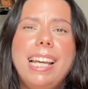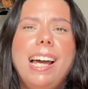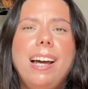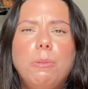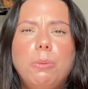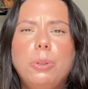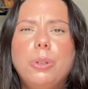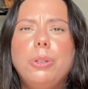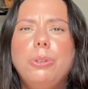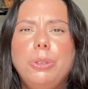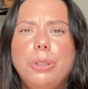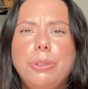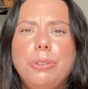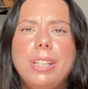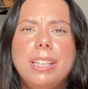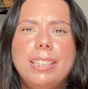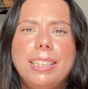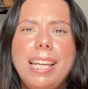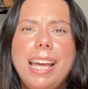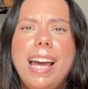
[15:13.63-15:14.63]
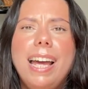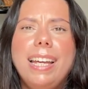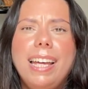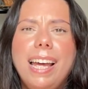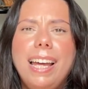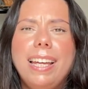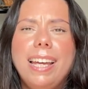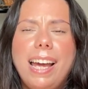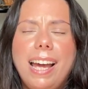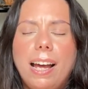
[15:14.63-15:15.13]
Yeah, we'll go do this. Yeah,
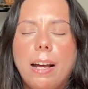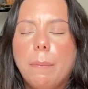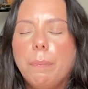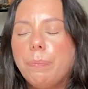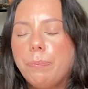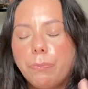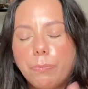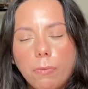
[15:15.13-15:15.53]
yeah, yeah.